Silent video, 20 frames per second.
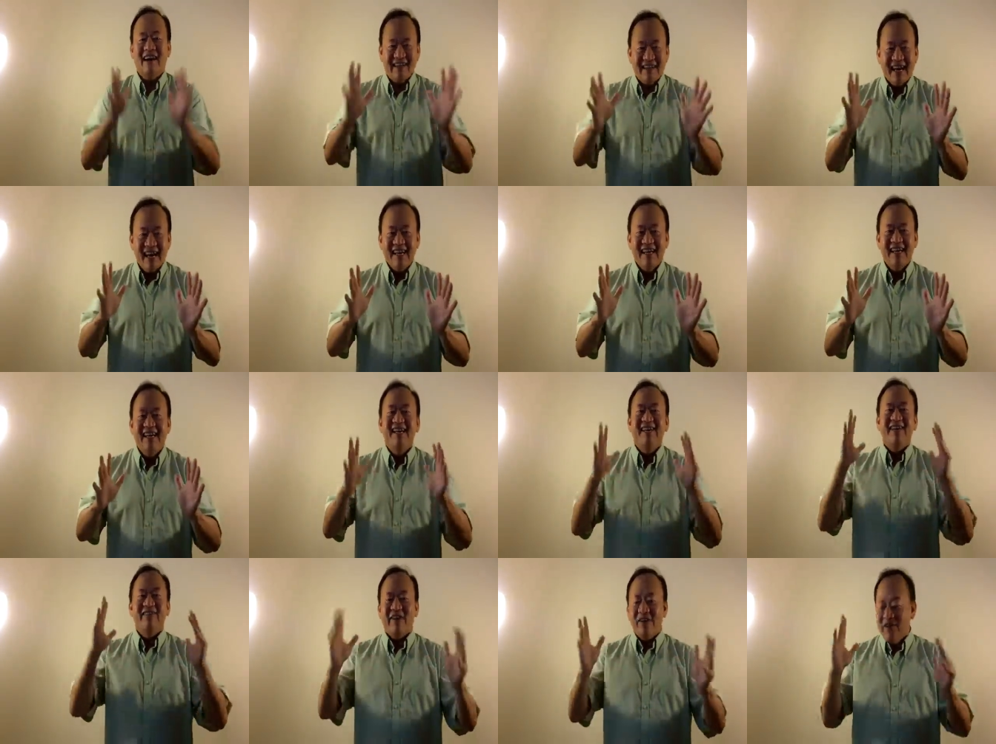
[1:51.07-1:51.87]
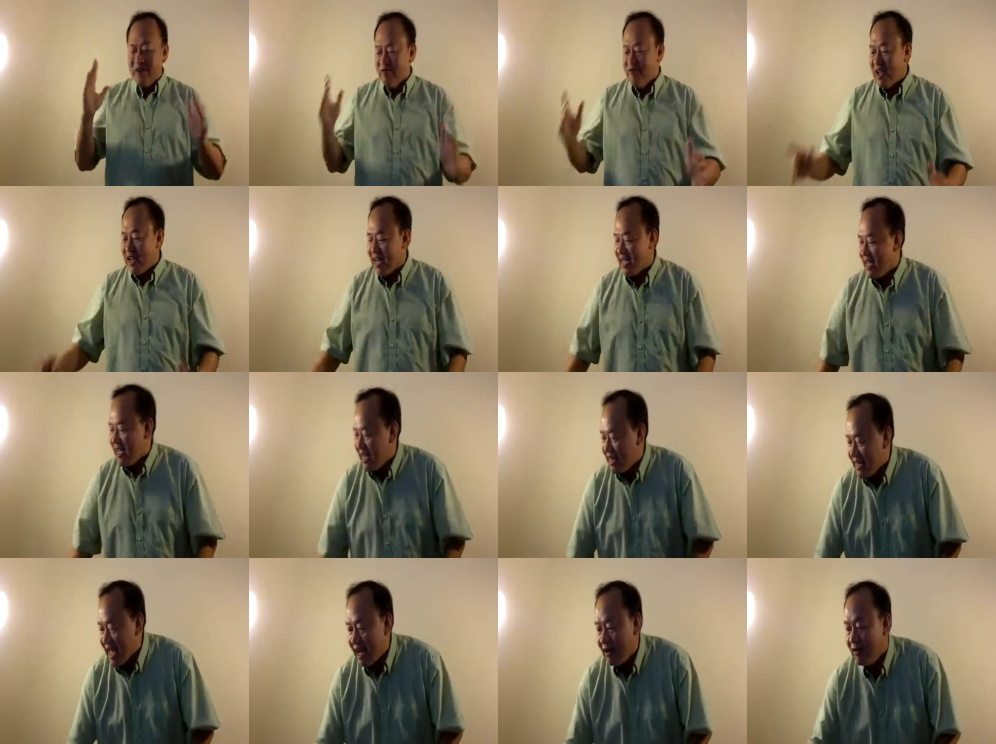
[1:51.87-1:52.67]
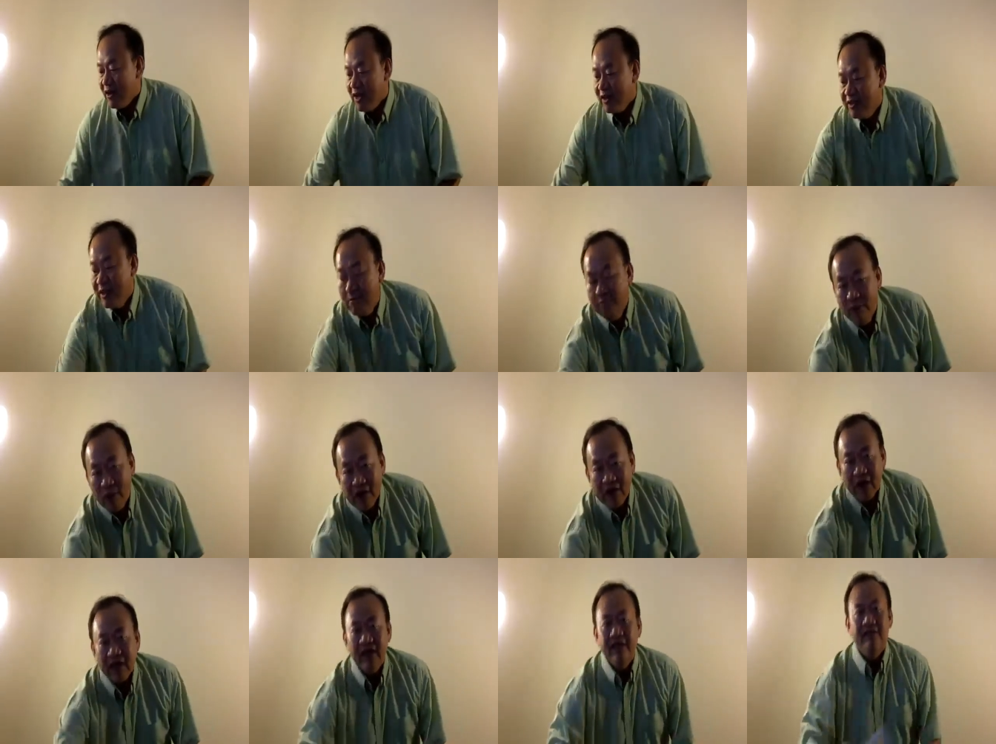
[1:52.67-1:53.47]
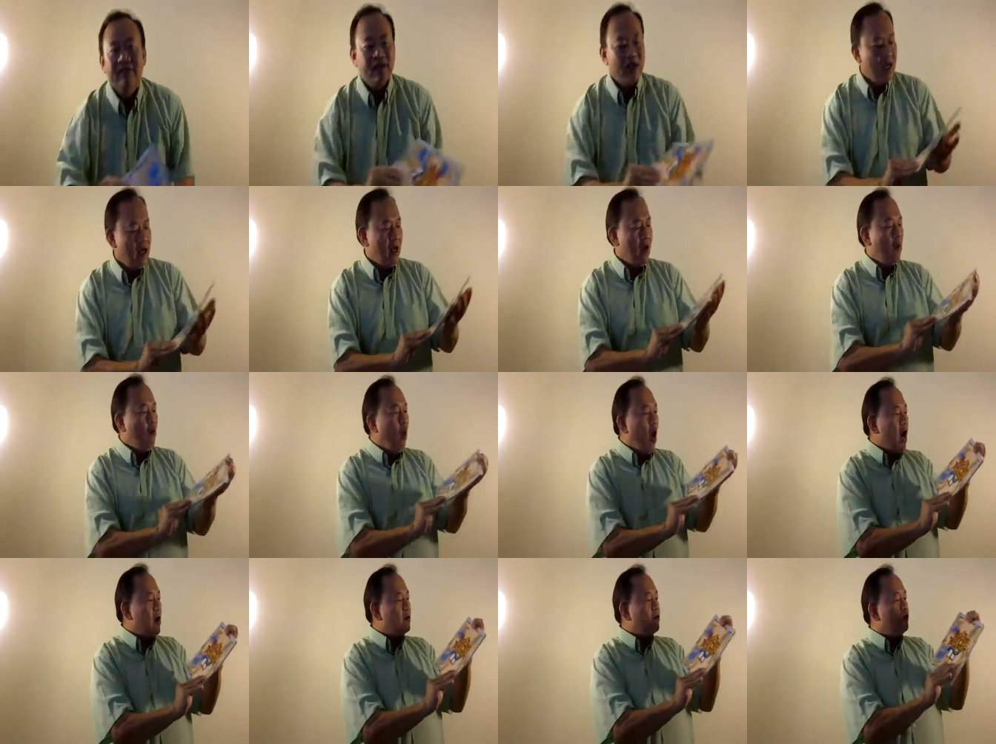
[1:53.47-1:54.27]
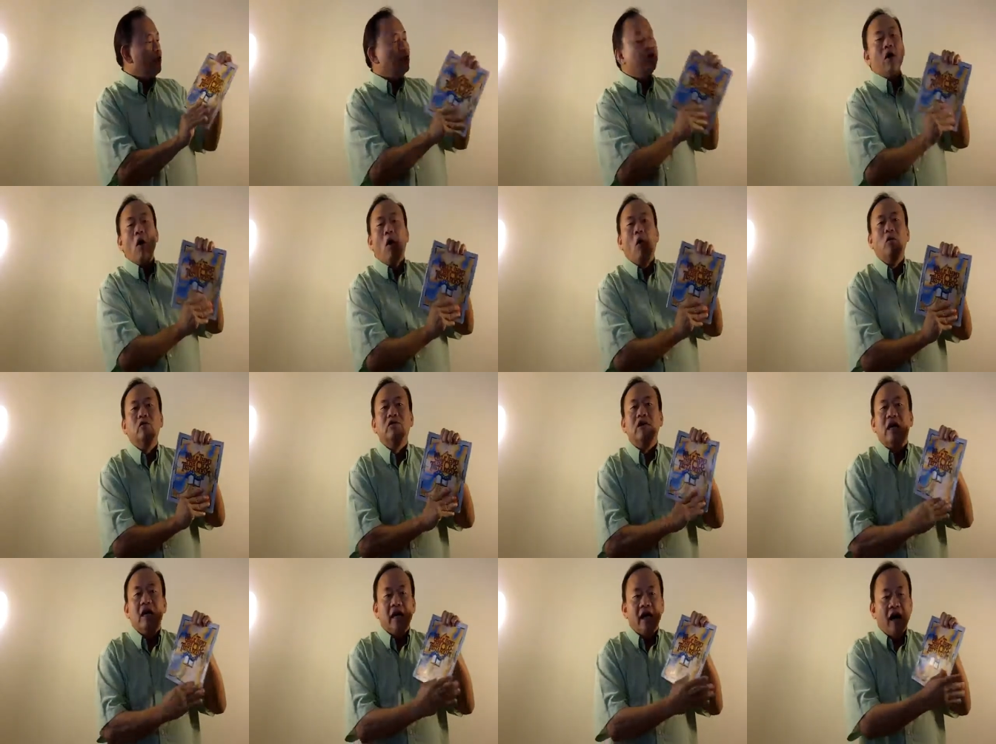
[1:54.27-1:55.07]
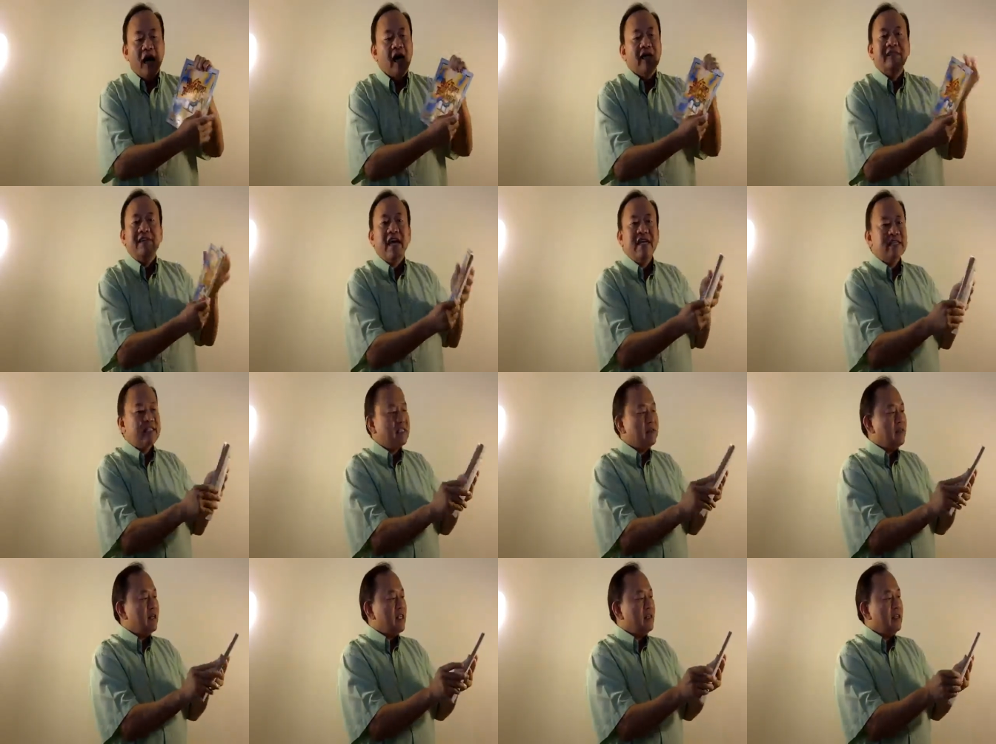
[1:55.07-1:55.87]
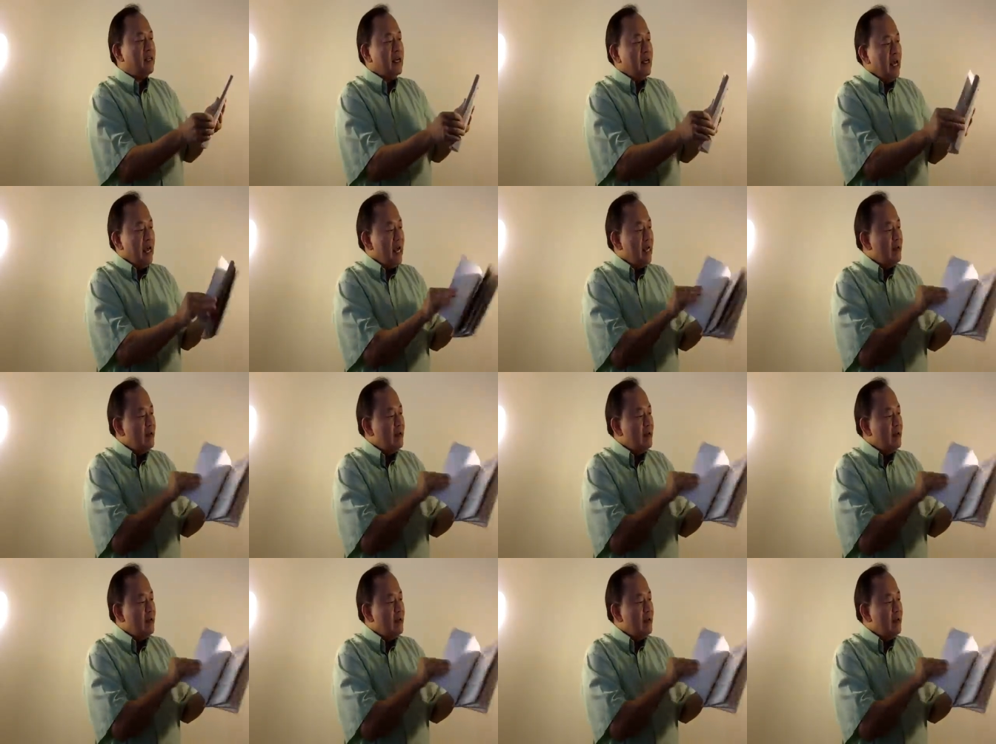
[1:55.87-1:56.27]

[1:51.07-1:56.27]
Okay? So, are you ready? Now, the book is Walk Through the Old uh, Testament.